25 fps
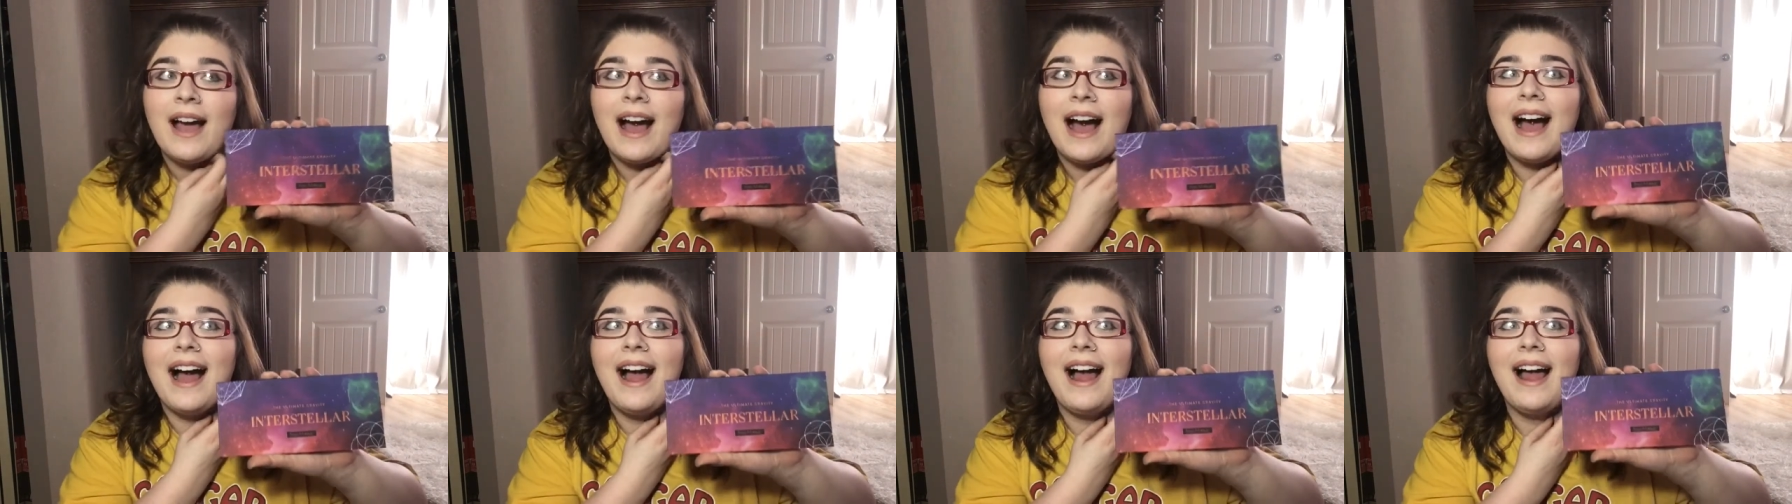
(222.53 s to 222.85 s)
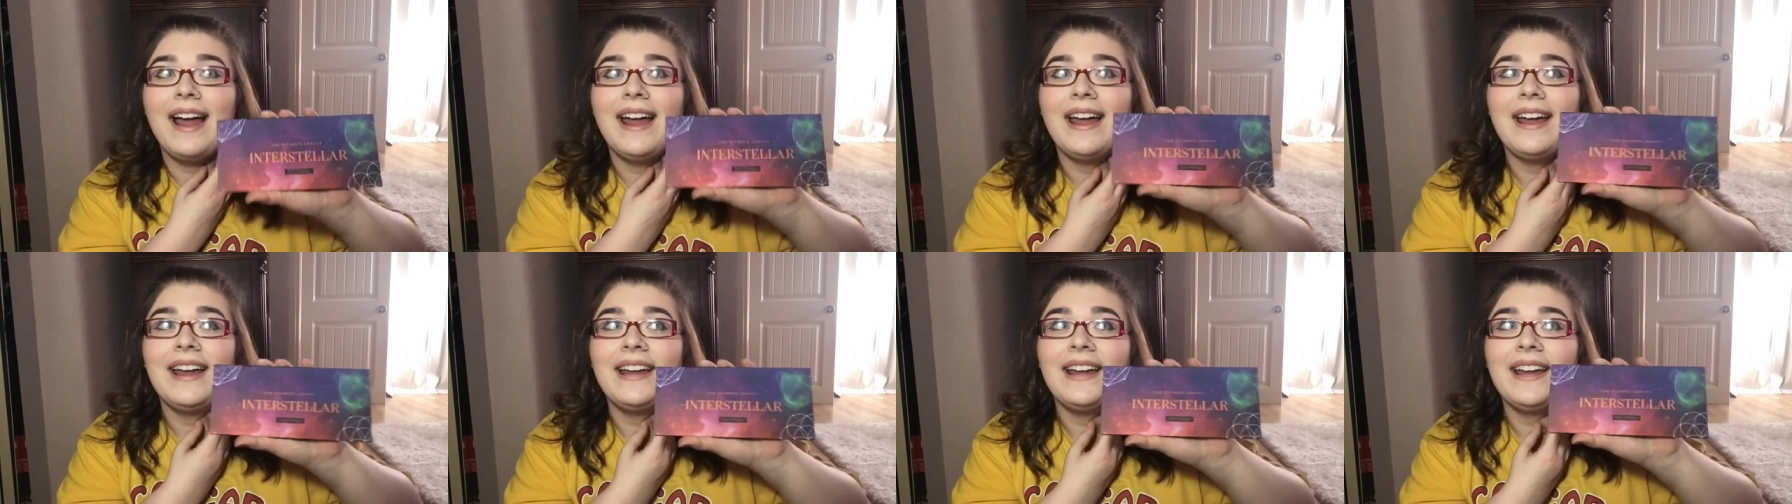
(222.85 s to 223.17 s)

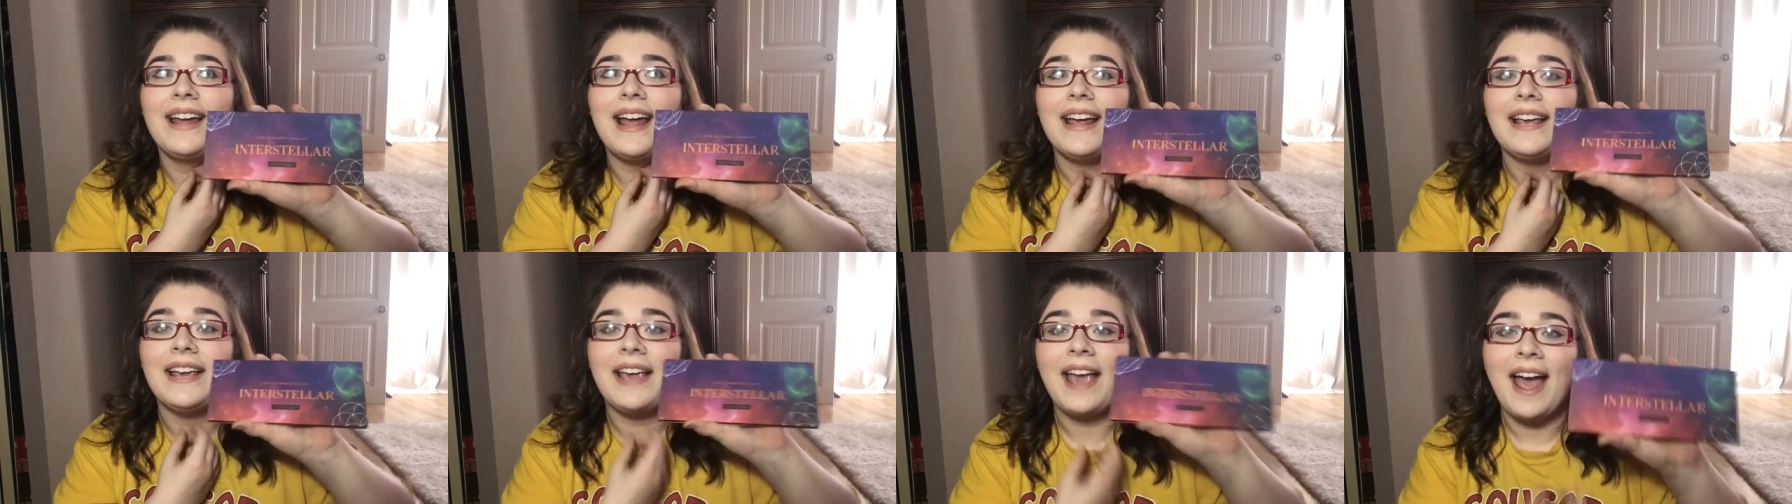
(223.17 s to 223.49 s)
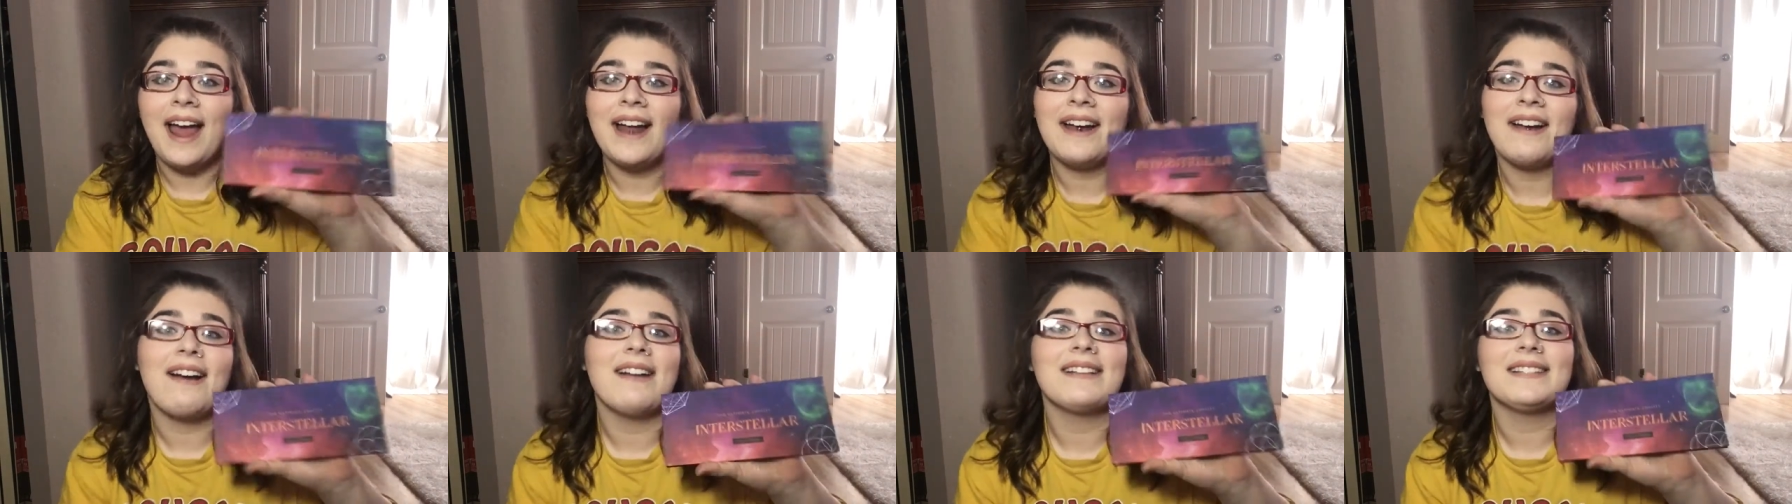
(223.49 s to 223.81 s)
I
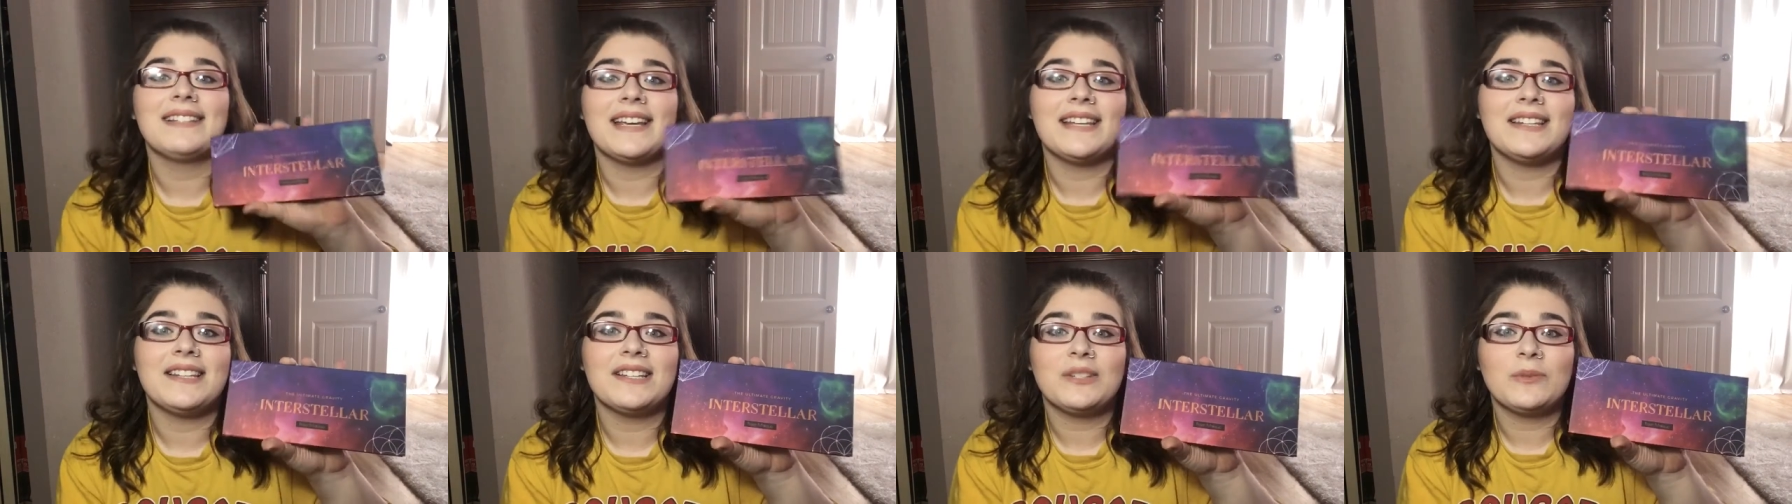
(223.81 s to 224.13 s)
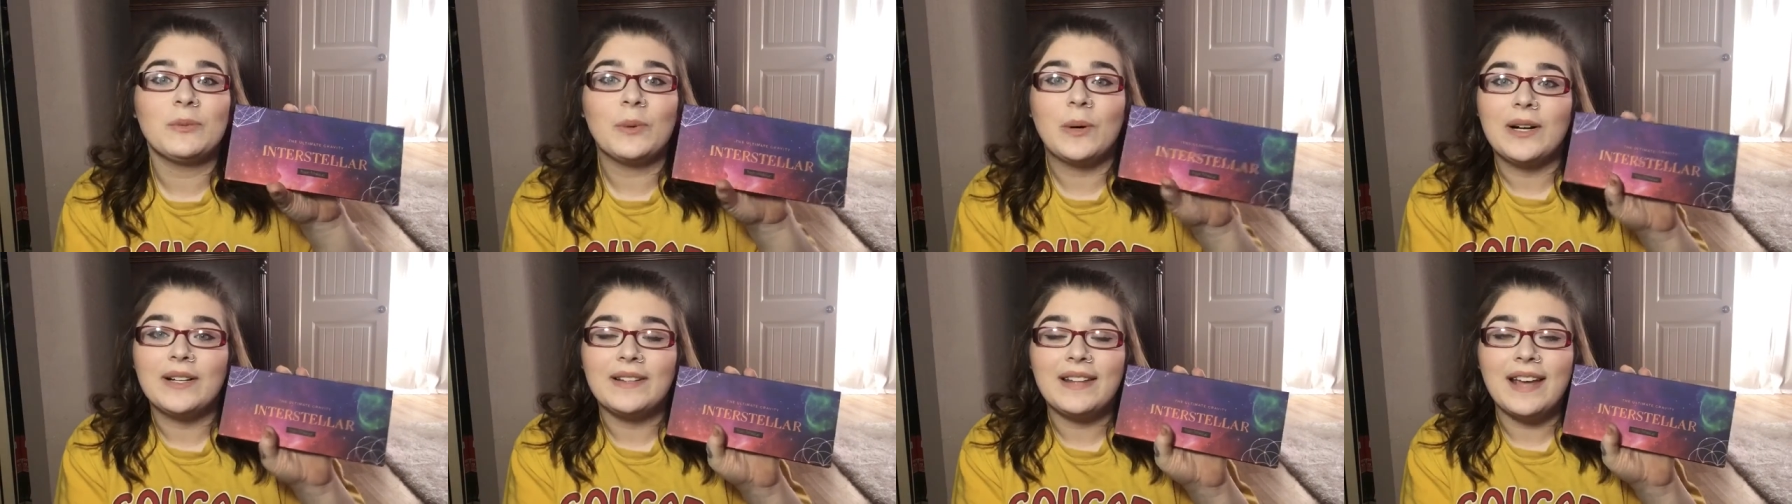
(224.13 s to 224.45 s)
cannot say this
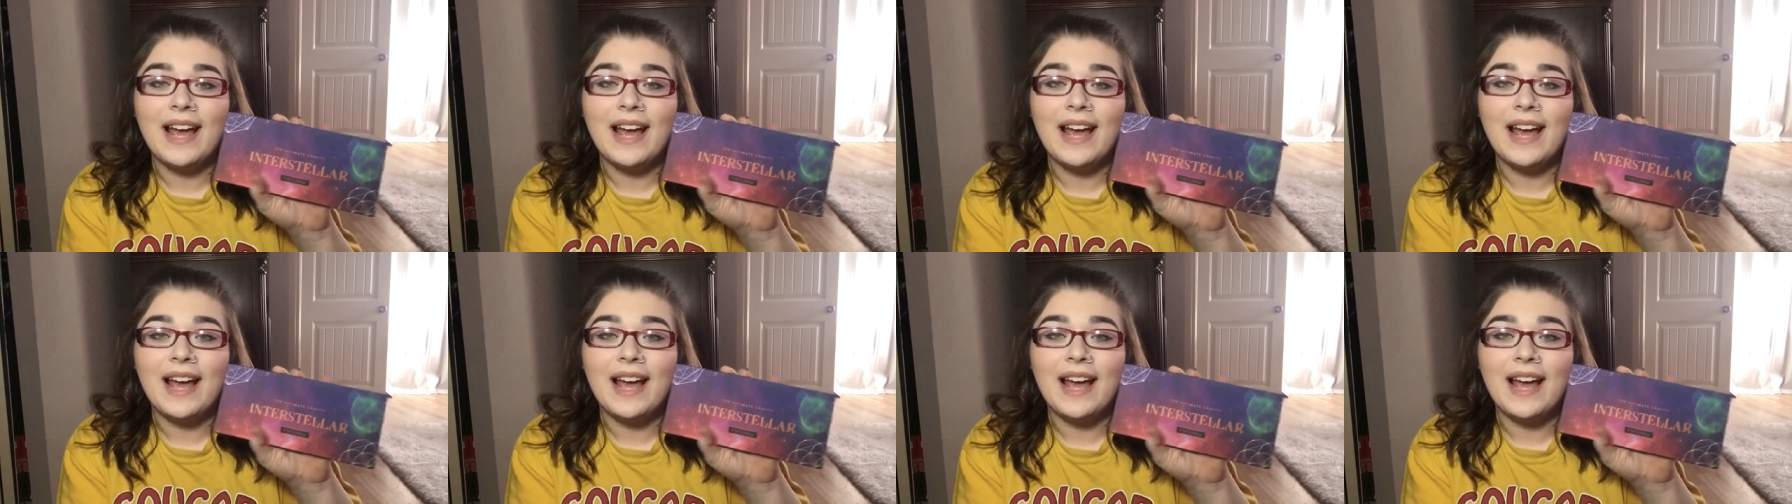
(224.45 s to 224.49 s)
word.